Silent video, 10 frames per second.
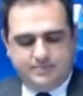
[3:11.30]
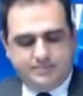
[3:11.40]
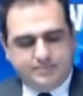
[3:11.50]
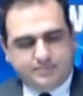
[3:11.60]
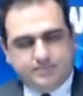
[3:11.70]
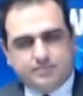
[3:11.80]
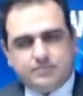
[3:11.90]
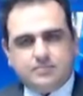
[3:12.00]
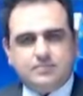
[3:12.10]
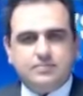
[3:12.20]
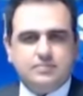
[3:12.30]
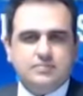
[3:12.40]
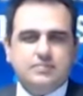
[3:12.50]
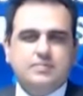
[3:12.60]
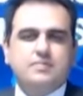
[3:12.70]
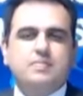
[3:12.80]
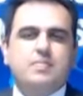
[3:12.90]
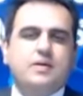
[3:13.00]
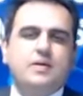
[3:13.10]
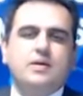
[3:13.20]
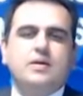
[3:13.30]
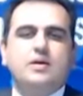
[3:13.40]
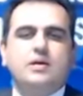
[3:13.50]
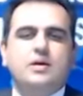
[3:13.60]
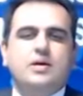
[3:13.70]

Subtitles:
(no one is talking)